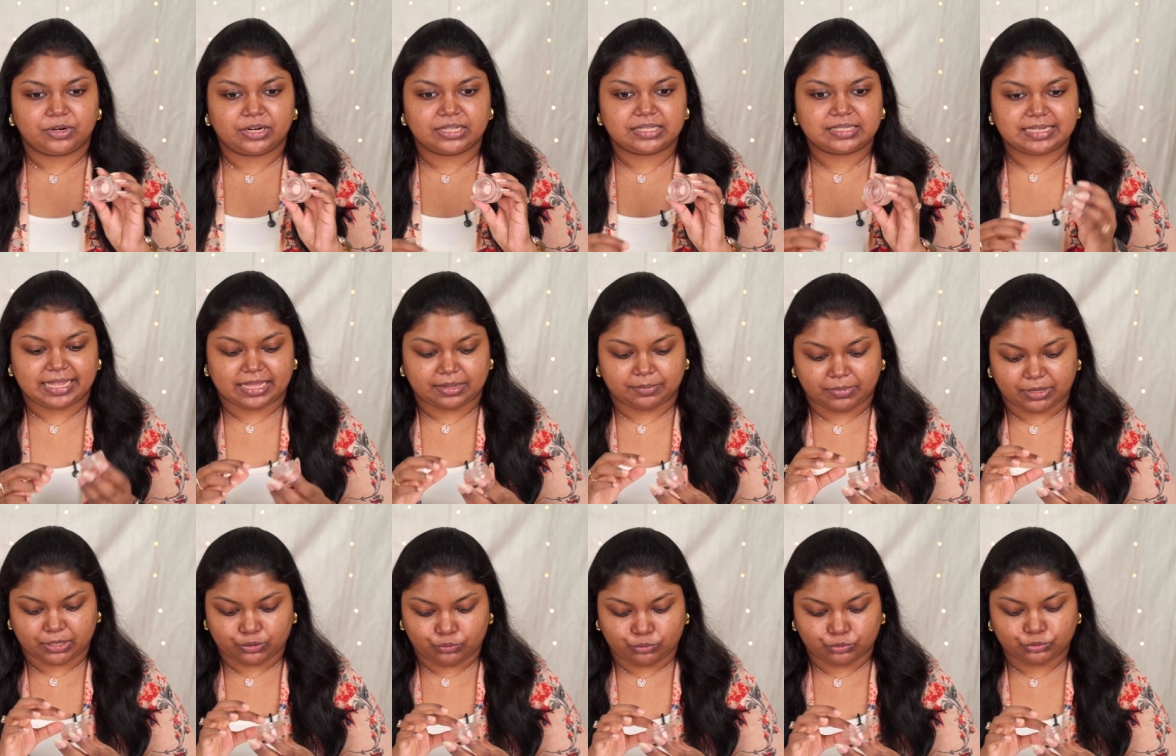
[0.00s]
It's like
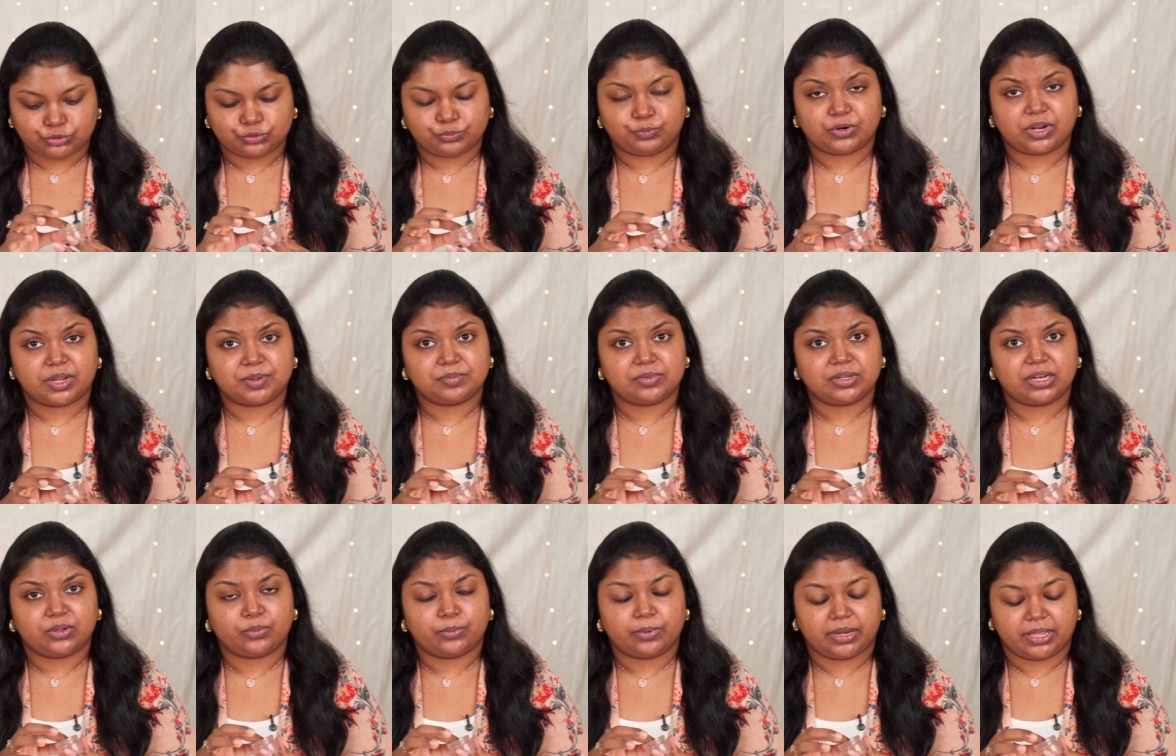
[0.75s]
my go-to primer
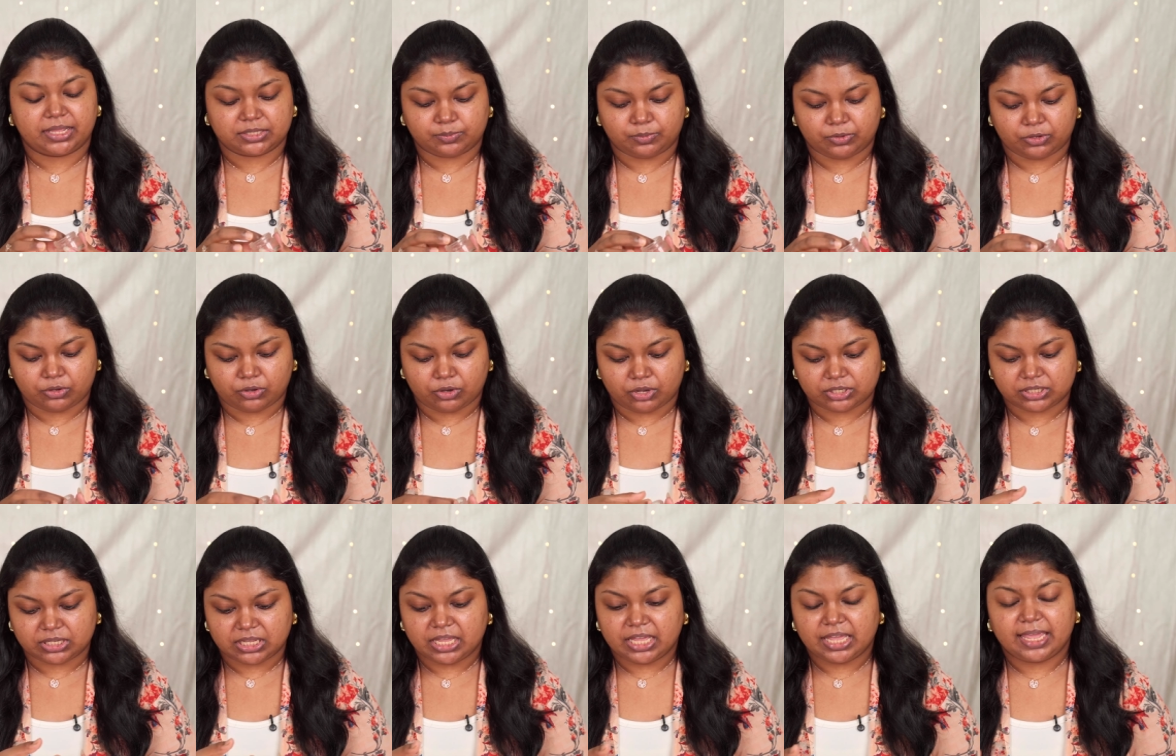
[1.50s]
nowadays
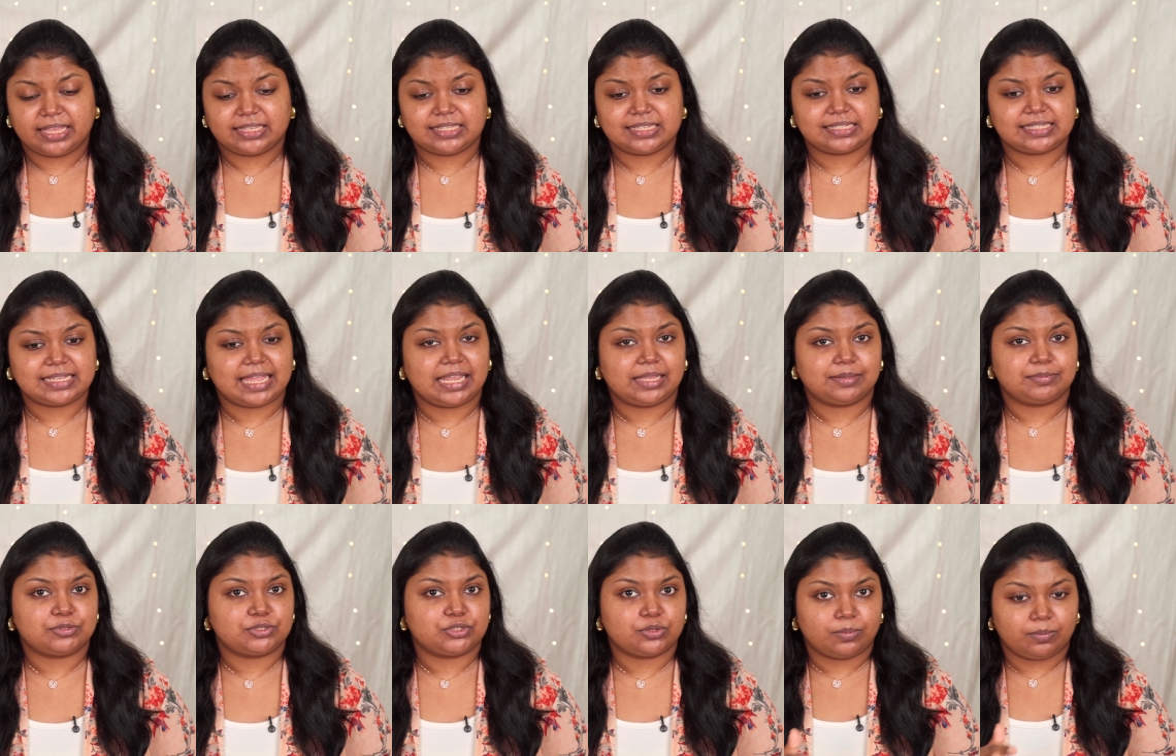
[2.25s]
because it just
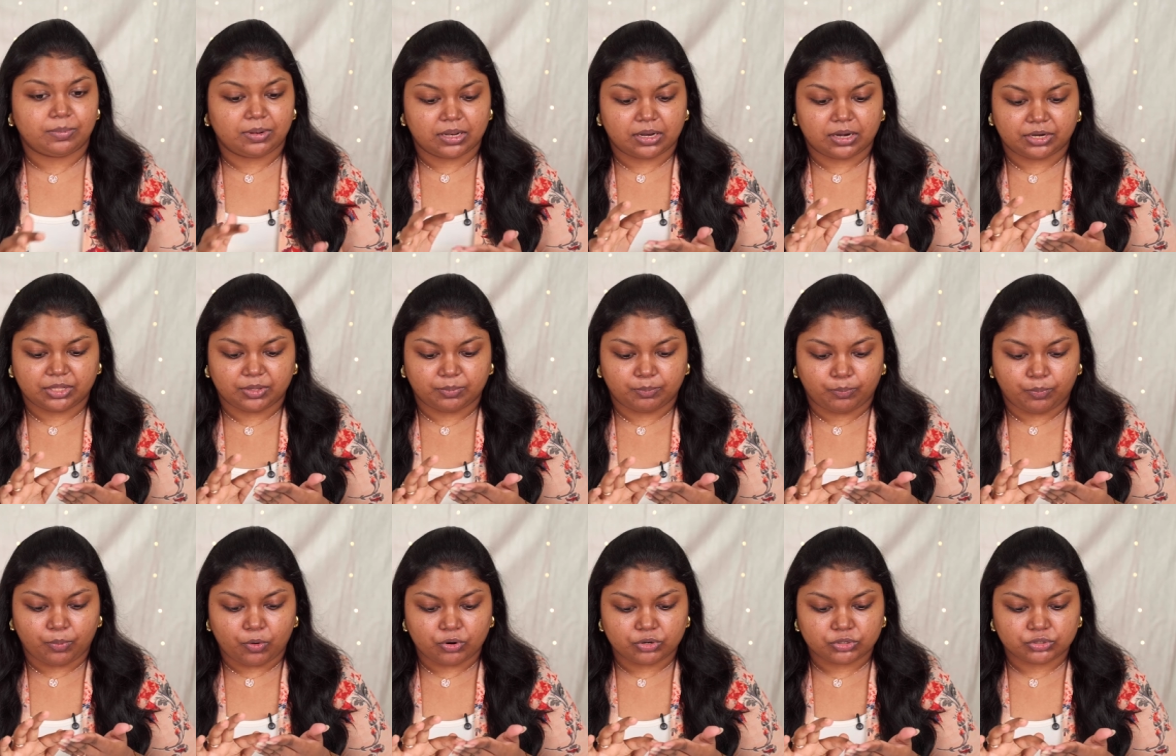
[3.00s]
helps to blur the
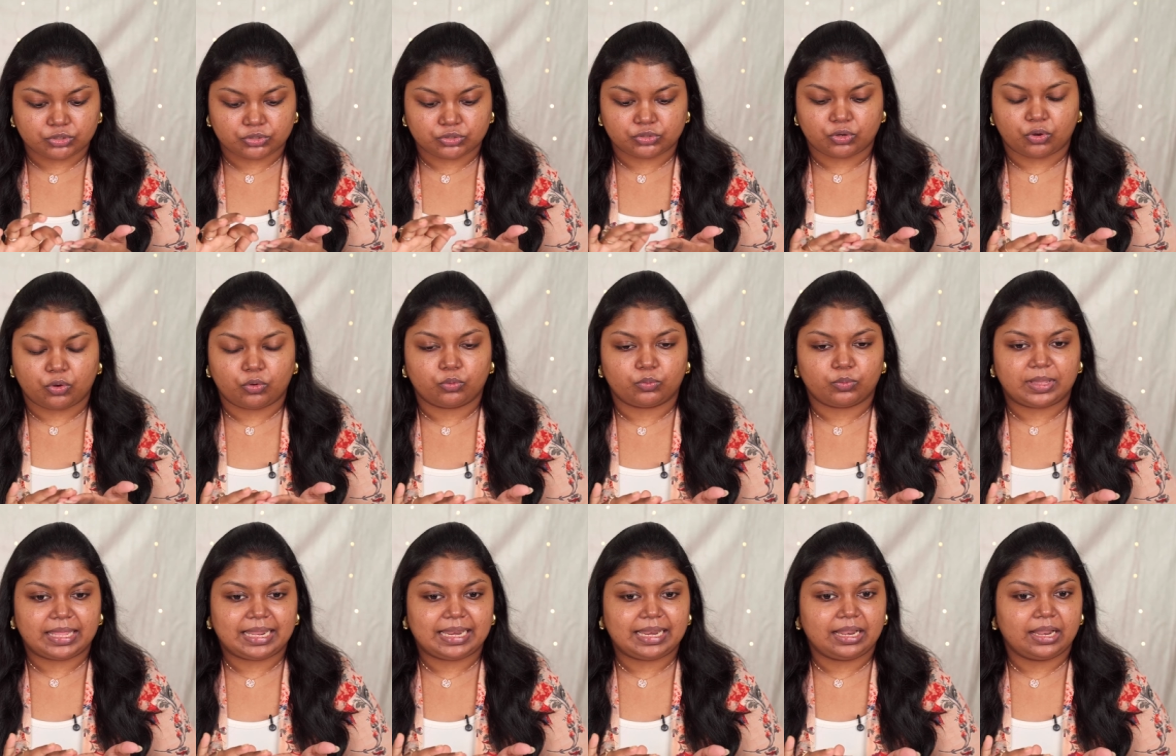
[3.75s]
pores so
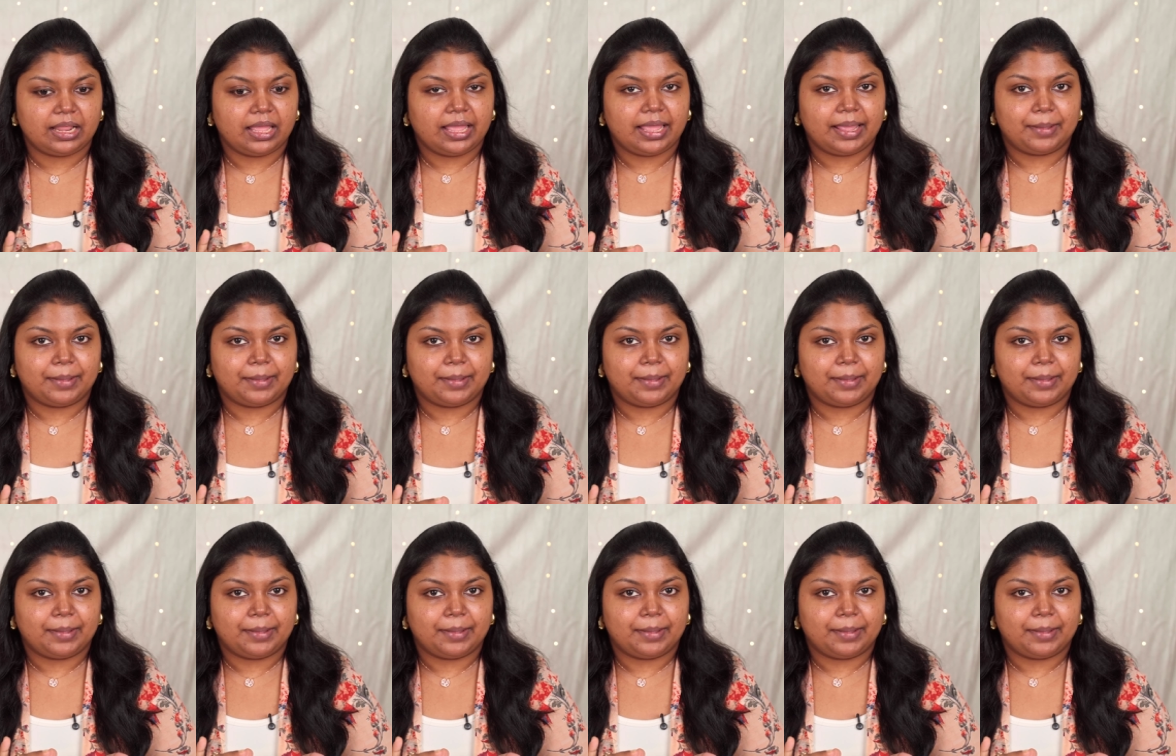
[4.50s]
well,